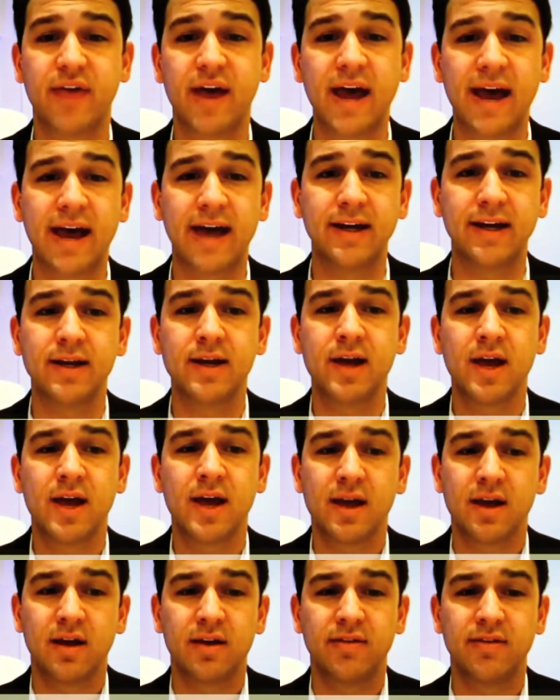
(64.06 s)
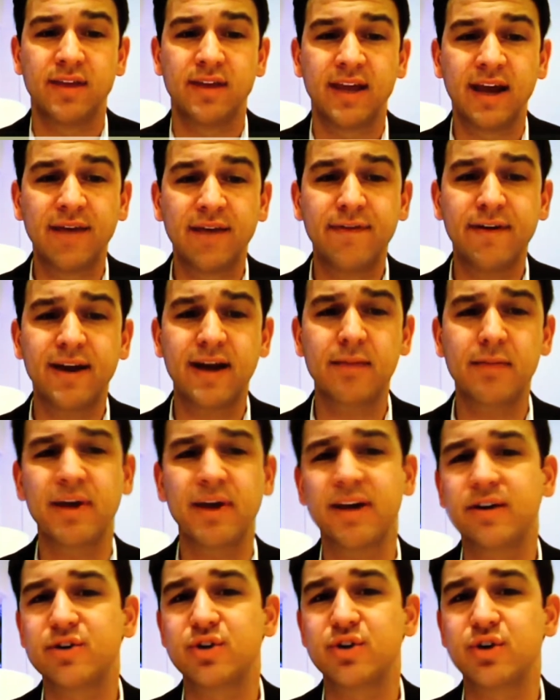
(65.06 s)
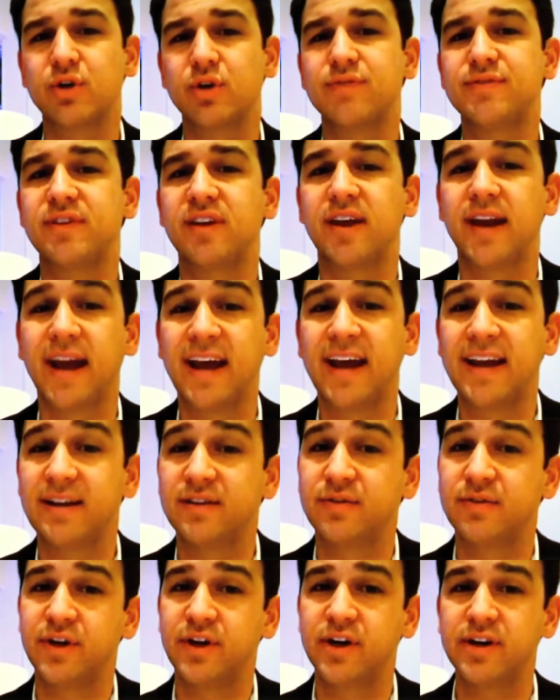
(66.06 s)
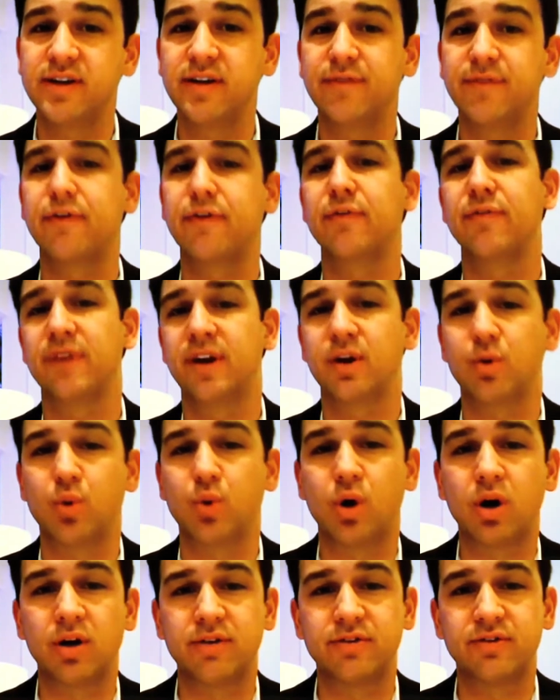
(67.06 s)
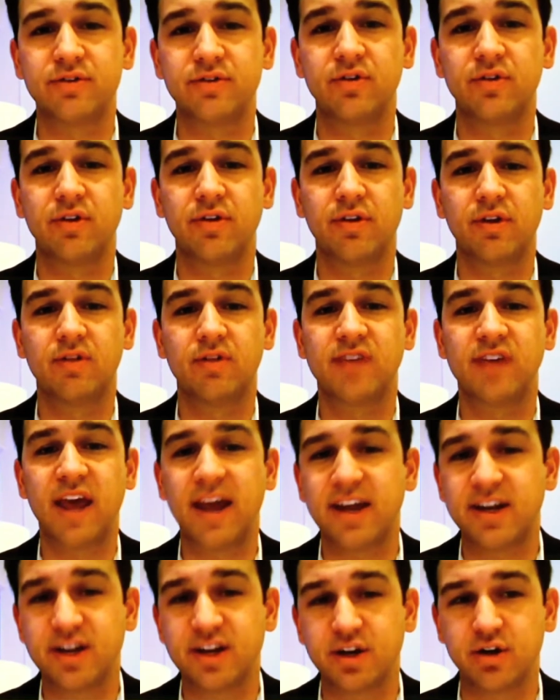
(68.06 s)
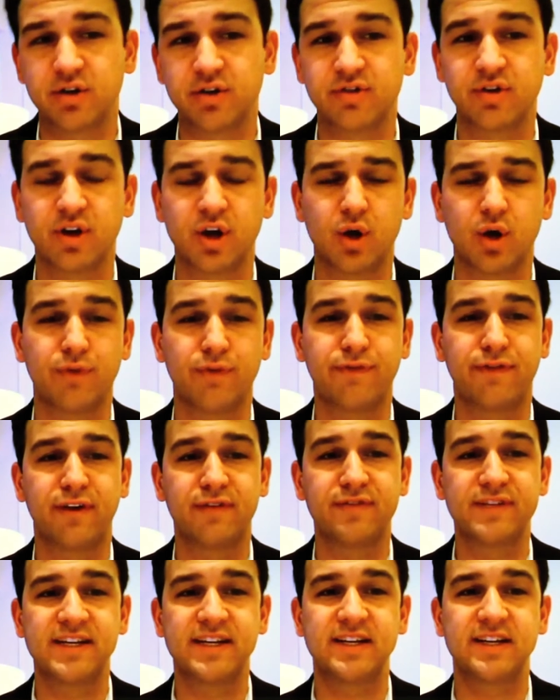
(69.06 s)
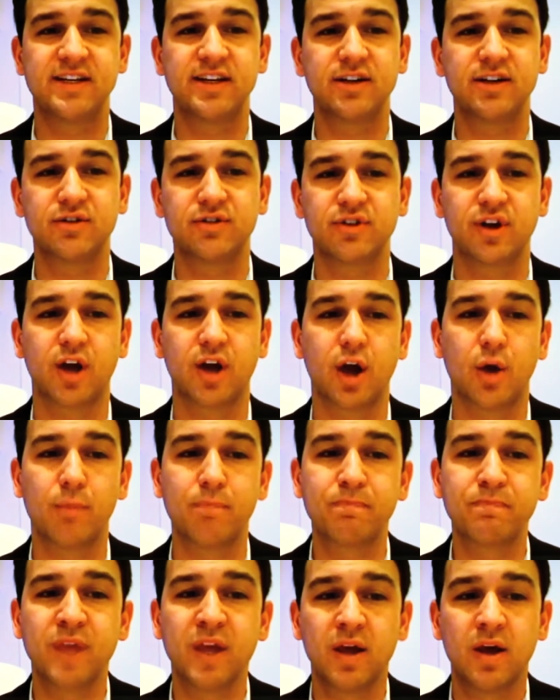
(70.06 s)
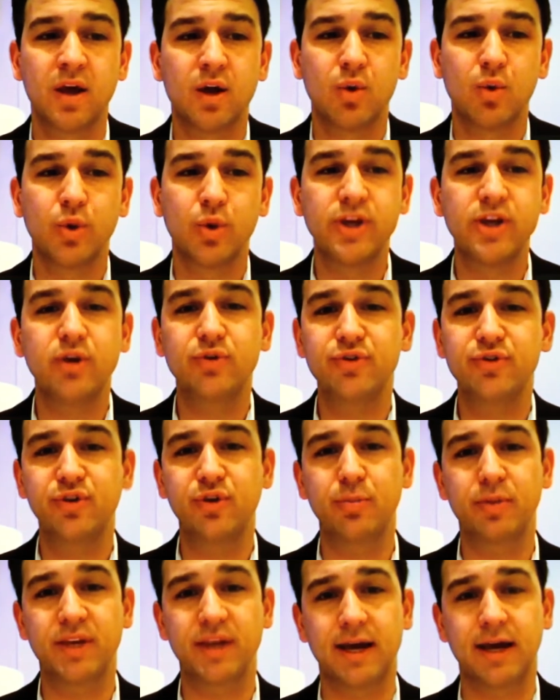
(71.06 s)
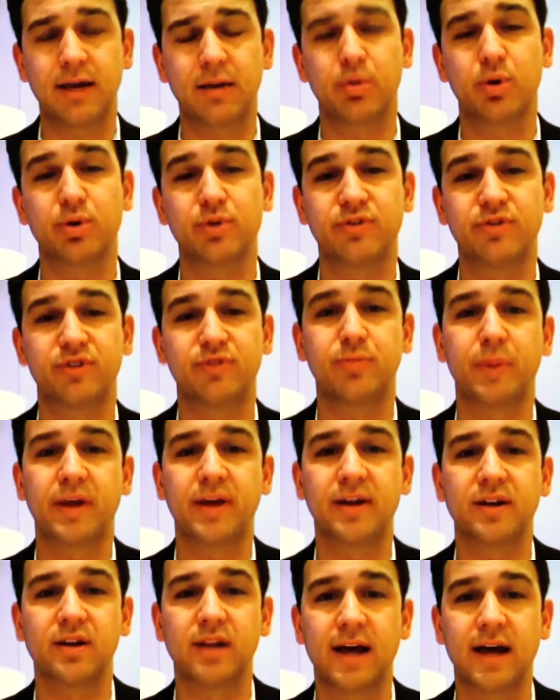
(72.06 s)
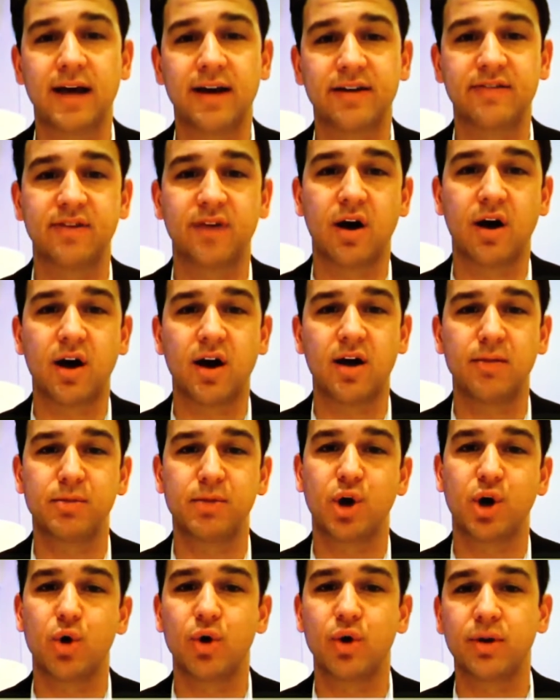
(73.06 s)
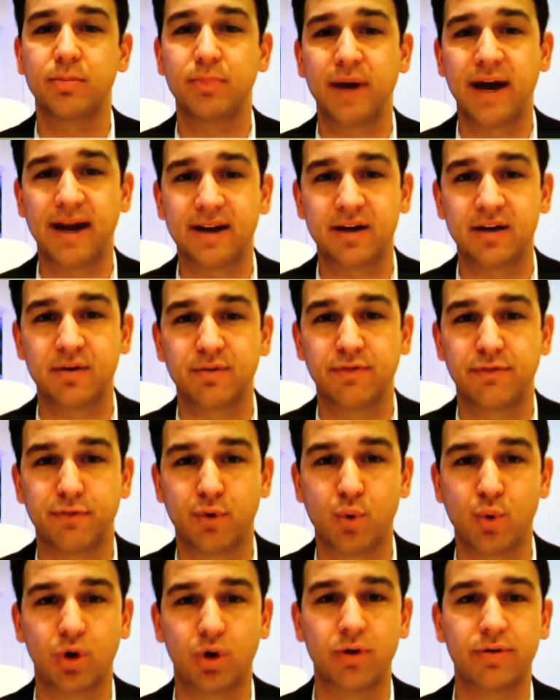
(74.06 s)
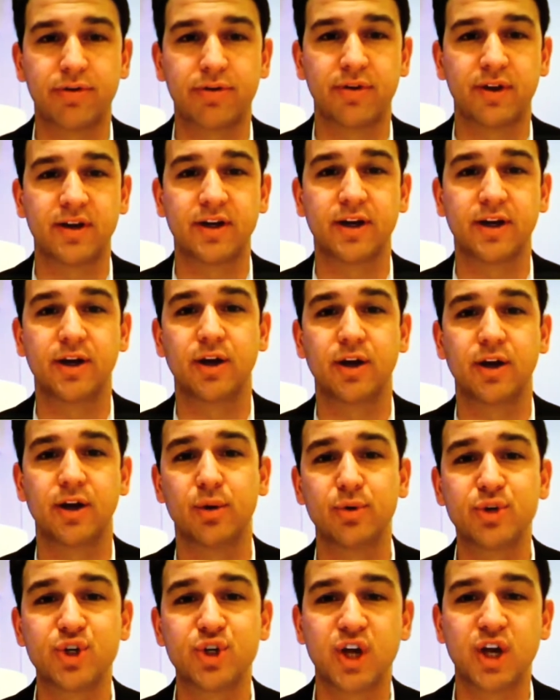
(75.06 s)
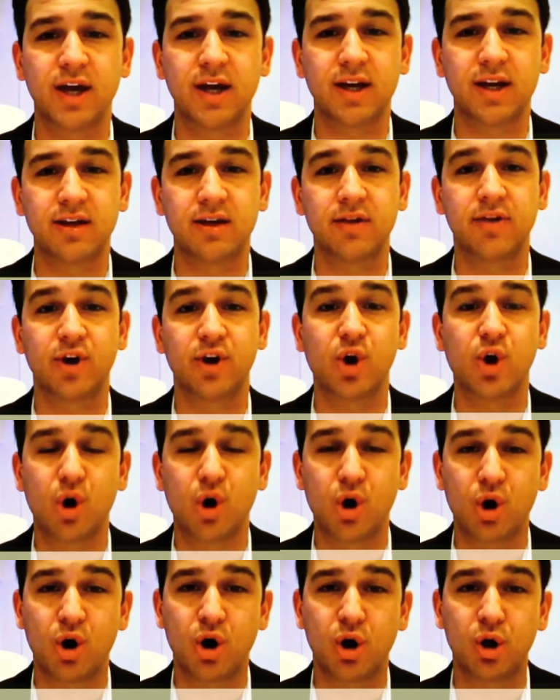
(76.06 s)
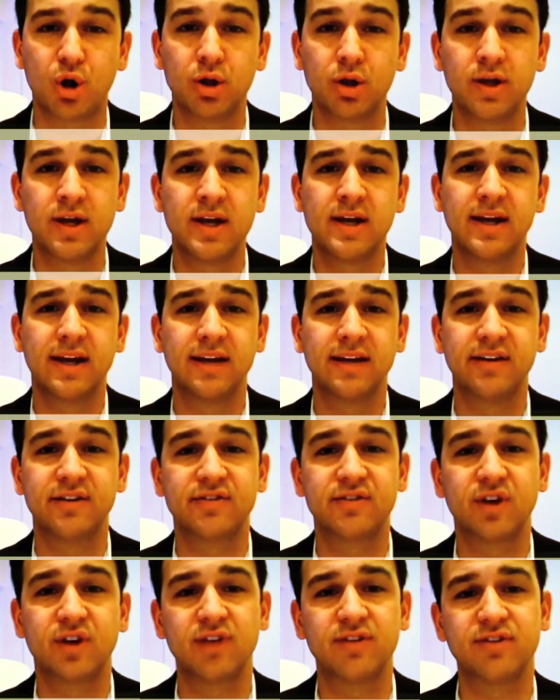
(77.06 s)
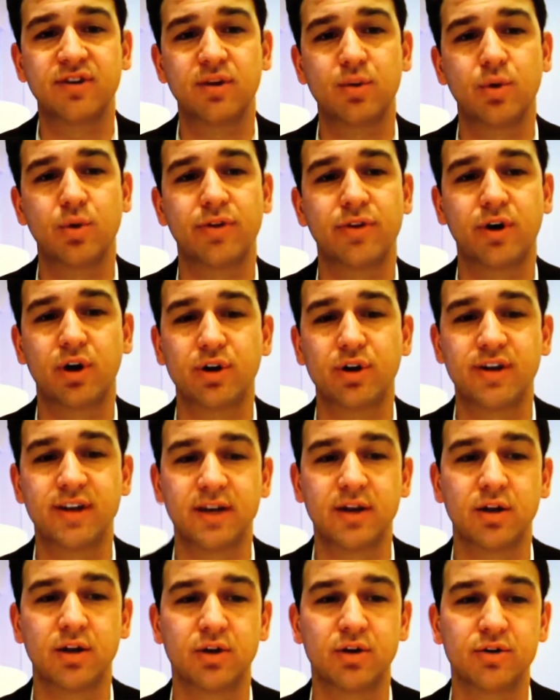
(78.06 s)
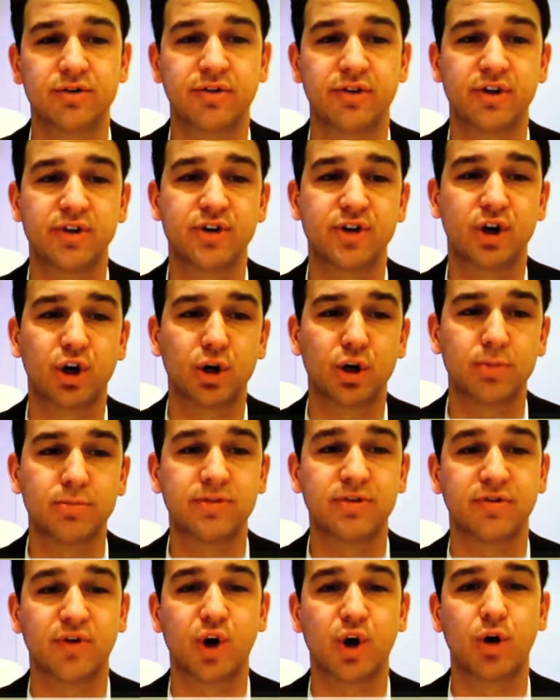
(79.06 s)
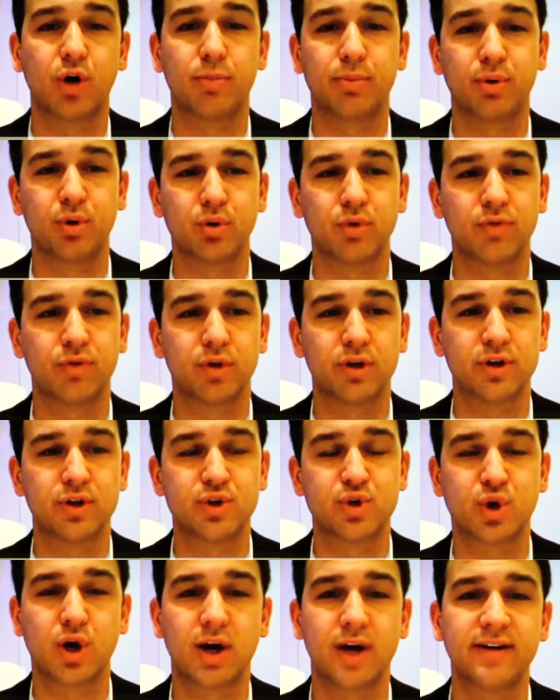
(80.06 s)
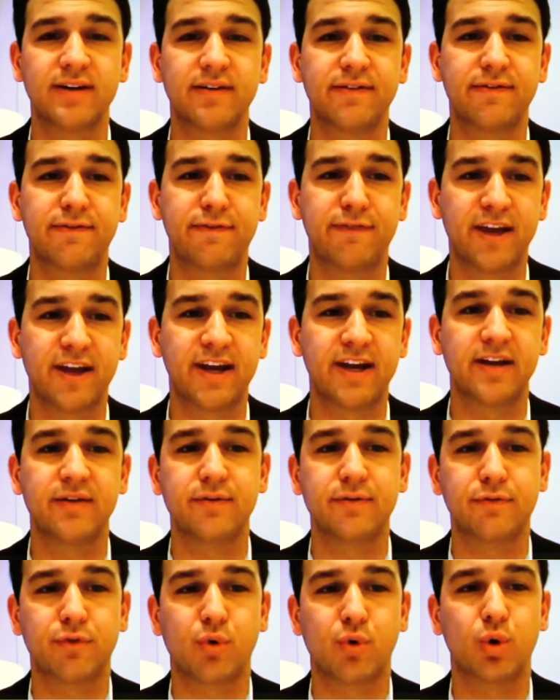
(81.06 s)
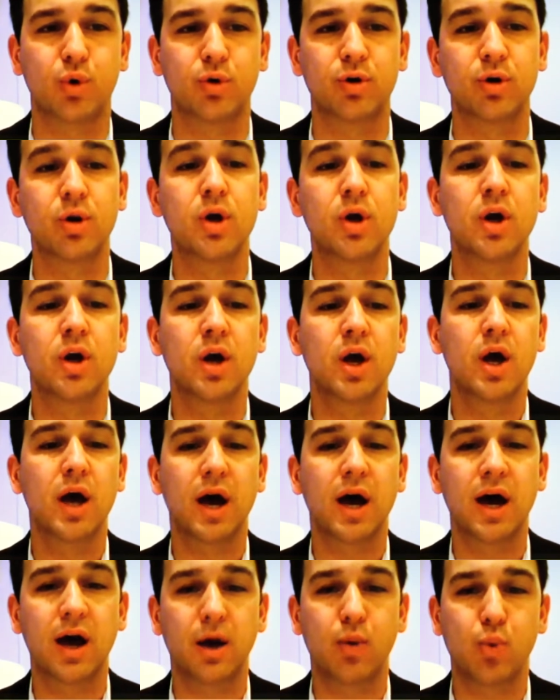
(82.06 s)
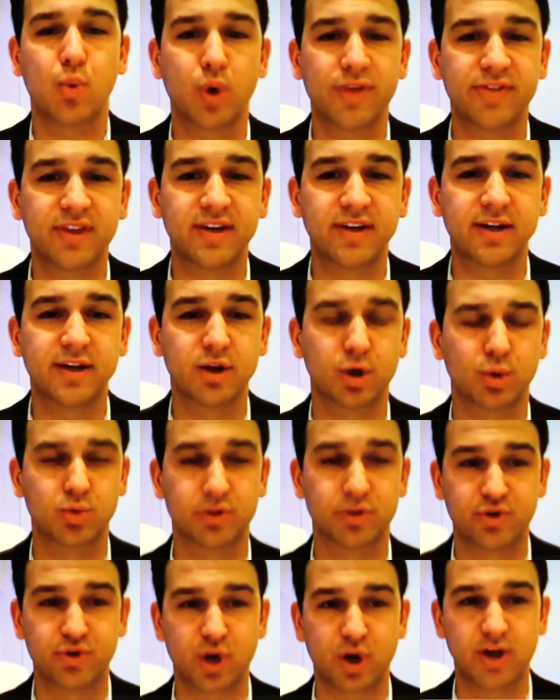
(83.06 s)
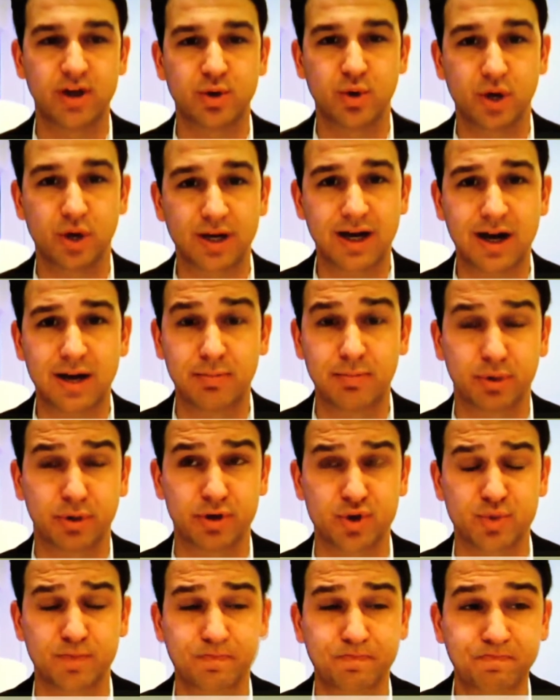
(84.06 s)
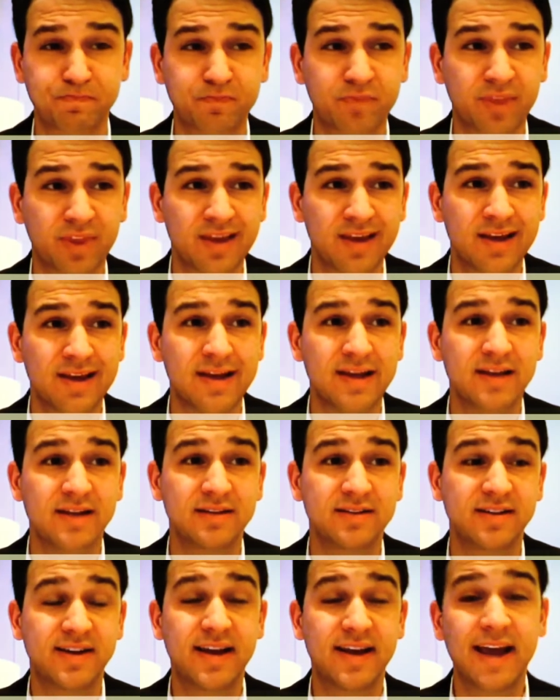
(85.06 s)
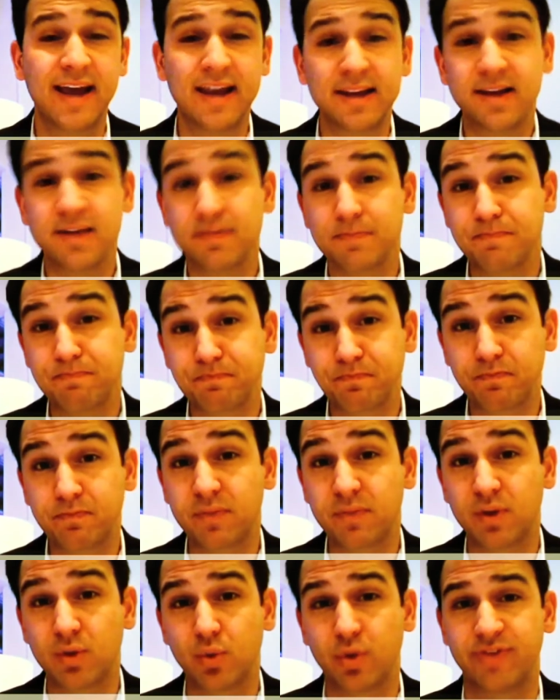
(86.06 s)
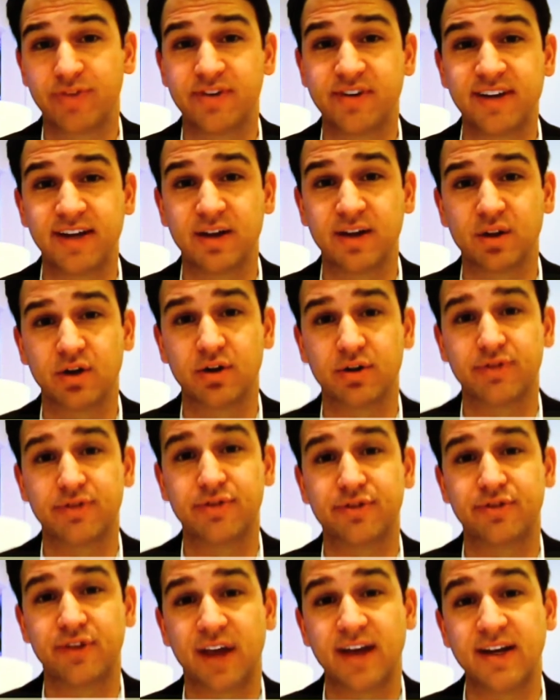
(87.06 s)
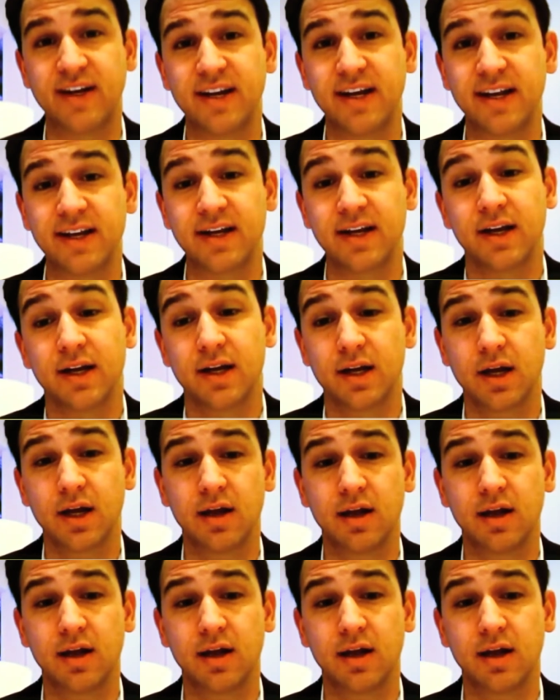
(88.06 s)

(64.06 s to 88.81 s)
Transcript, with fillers: that the F&I manager of today is very different than it was 10 years ago, 15 years ago. We used to be able to spend a lot of time going back and forth and negotiating the call and discussing with our dealers the terms of our approval and trying to fit it for uh, what the dealer was trying to accomplish. Today, with dealers sending,